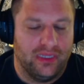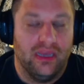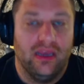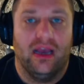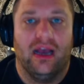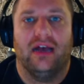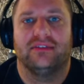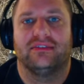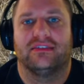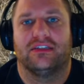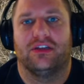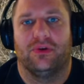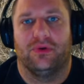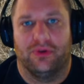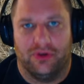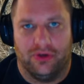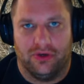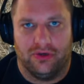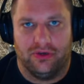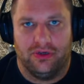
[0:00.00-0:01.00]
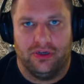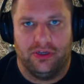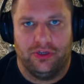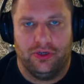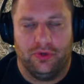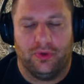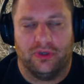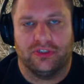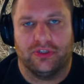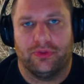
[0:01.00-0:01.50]
How's it going, all?
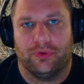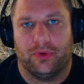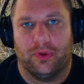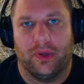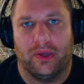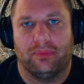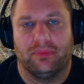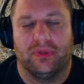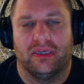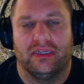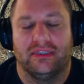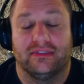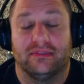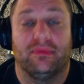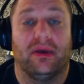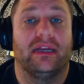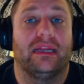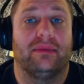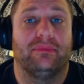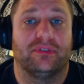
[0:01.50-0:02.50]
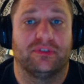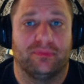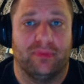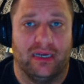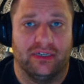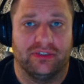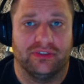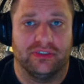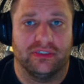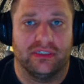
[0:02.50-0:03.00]
You're watching 3-Way Plays, and my name is
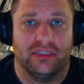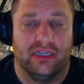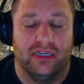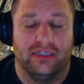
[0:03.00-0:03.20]
Patrick.